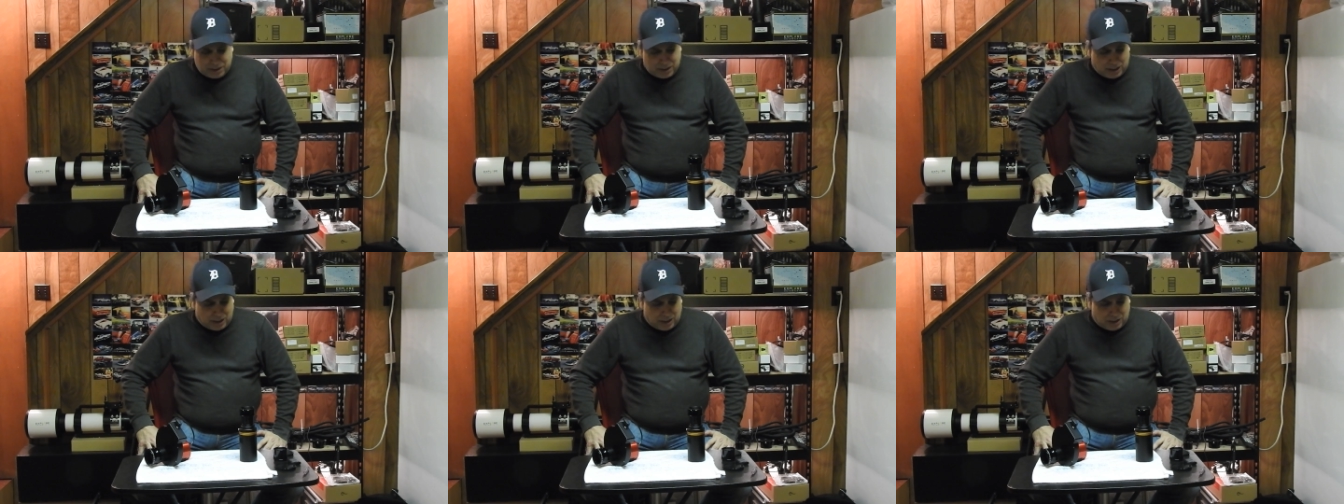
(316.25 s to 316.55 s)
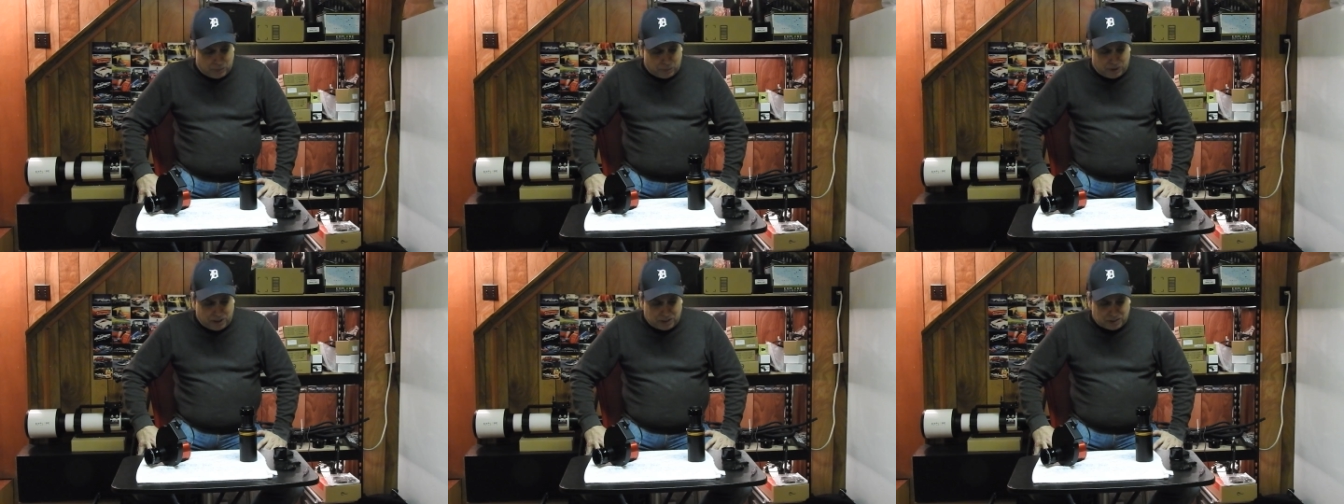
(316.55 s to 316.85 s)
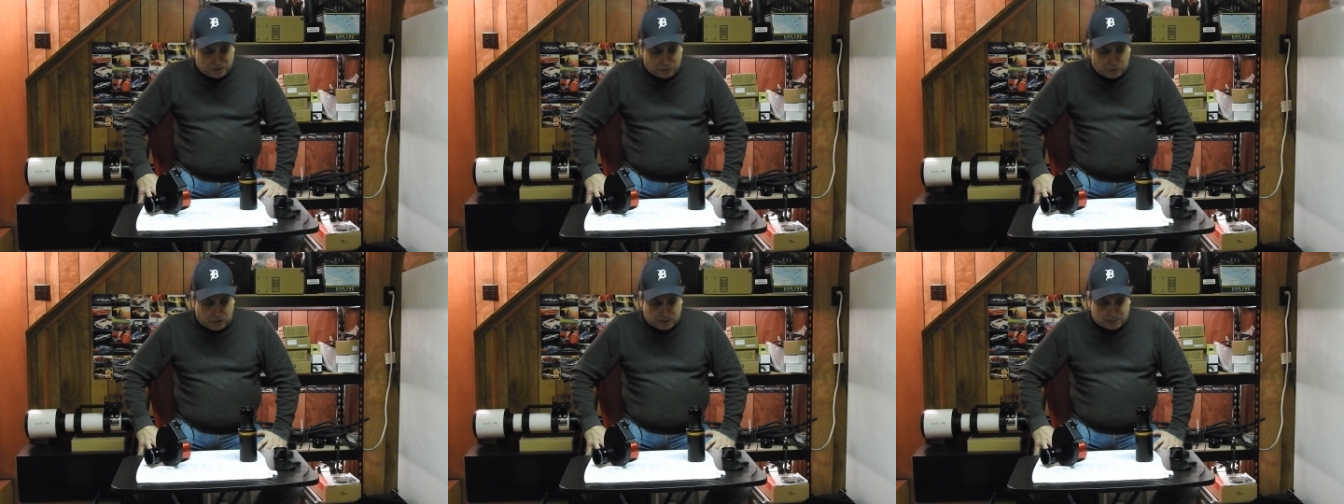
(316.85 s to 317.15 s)
uh, what
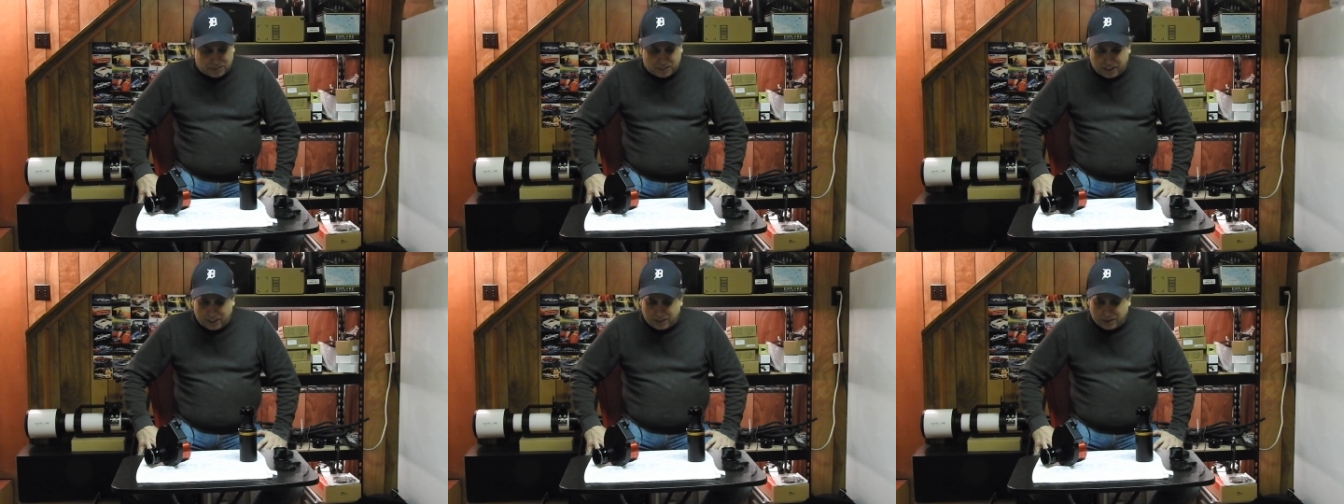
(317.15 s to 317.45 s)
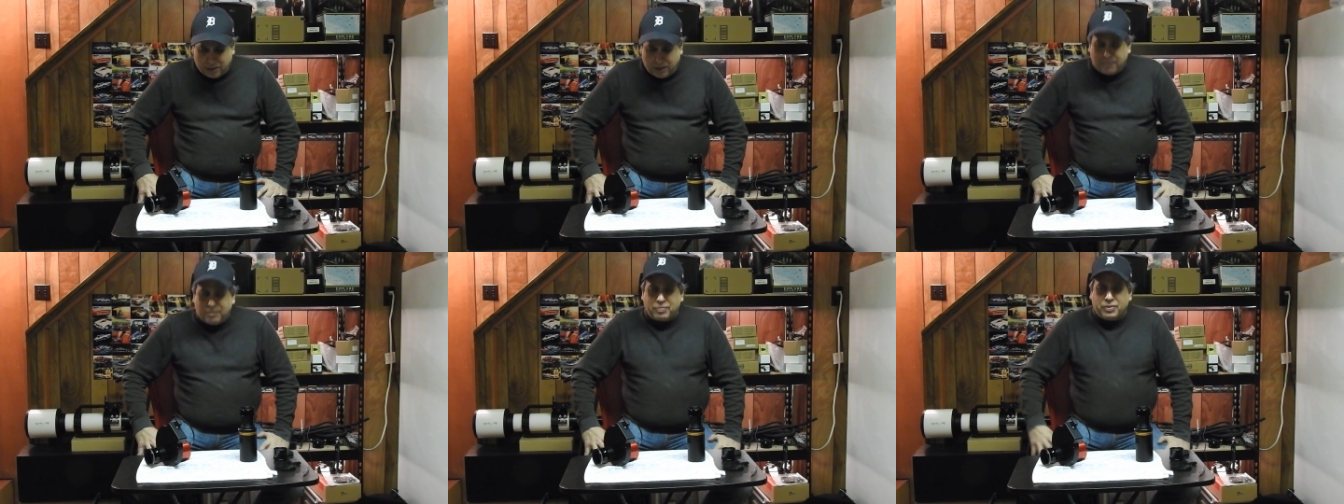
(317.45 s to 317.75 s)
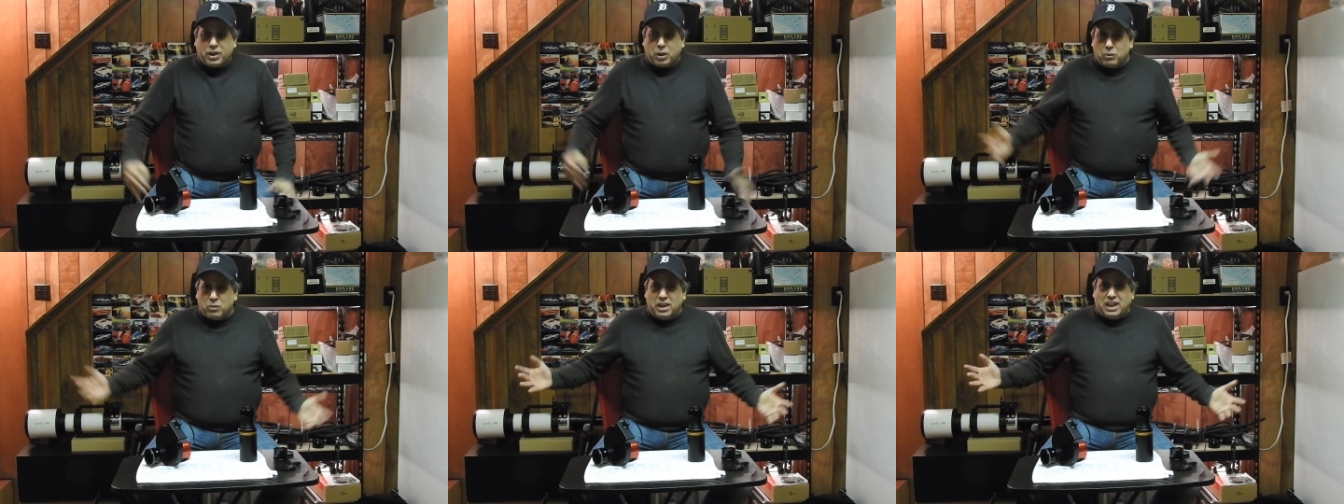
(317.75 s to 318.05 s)
else I want to say?
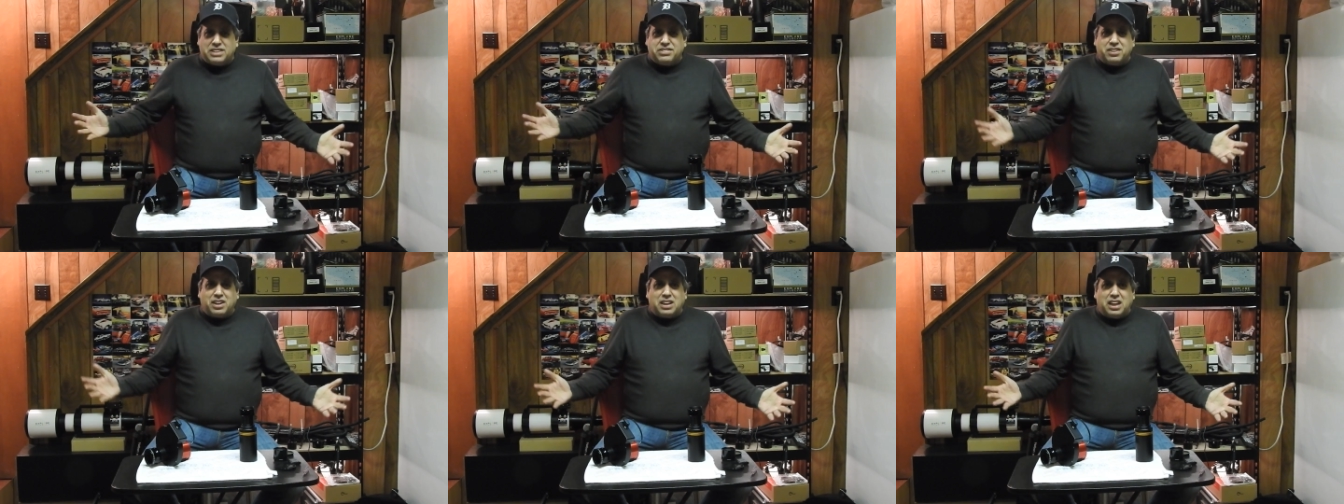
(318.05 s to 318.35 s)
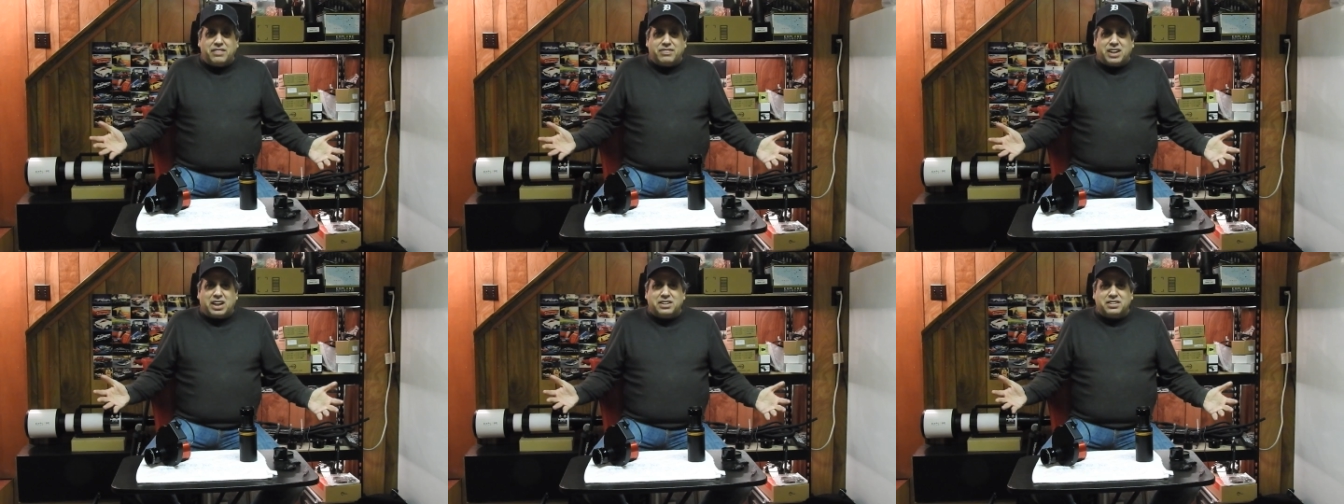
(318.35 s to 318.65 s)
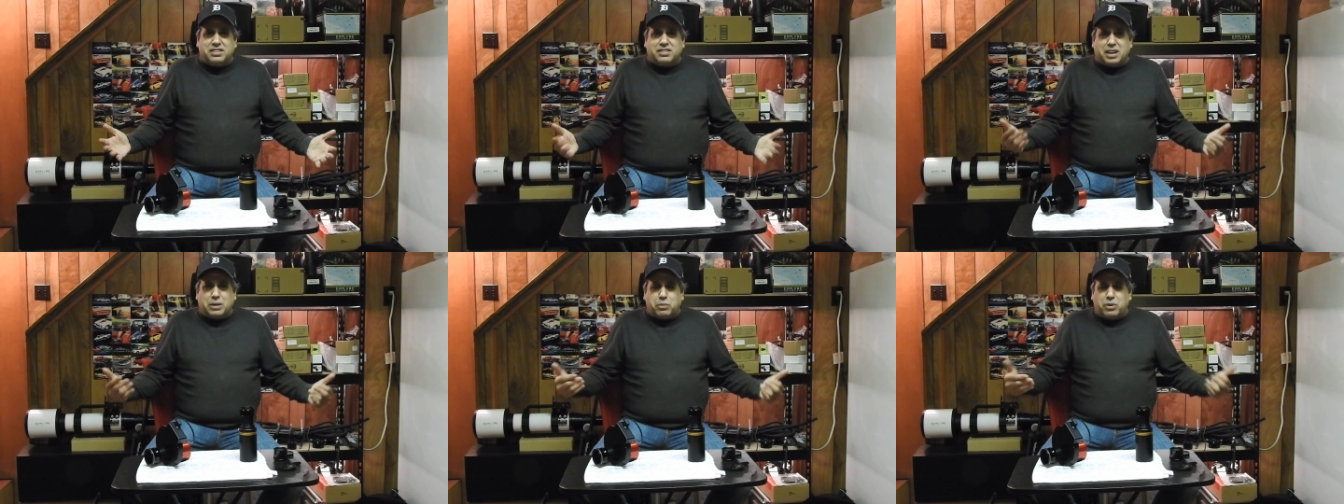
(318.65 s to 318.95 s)
Well, that's all I've got
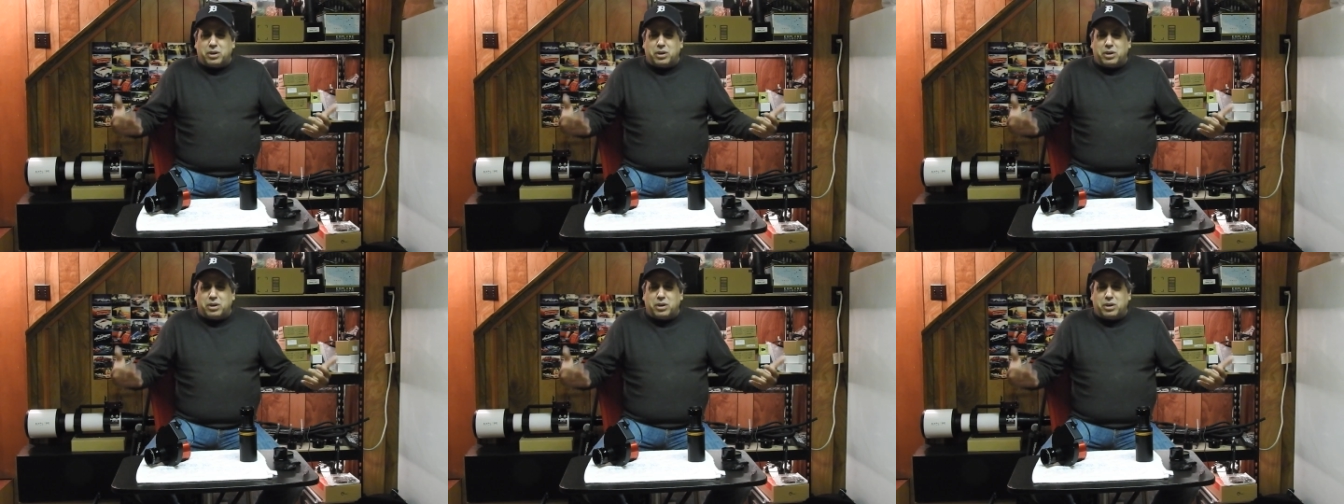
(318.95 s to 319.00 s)
to say.